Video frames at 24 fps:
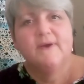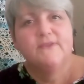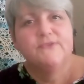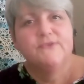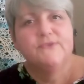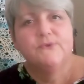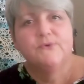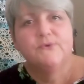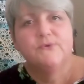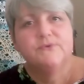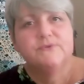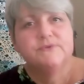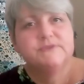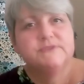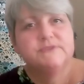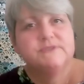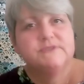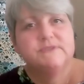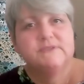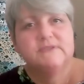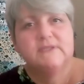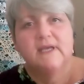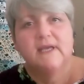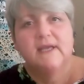
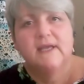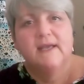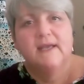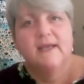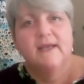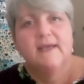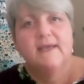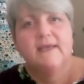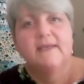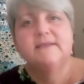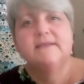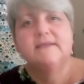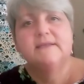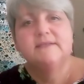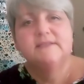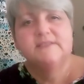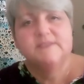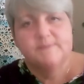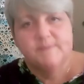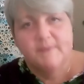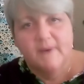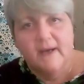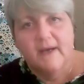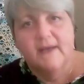thoughts. It
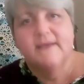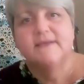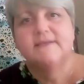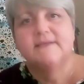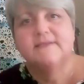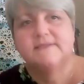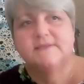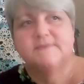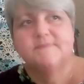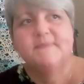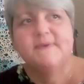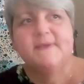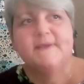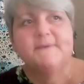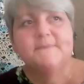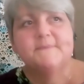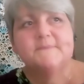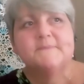inspires me.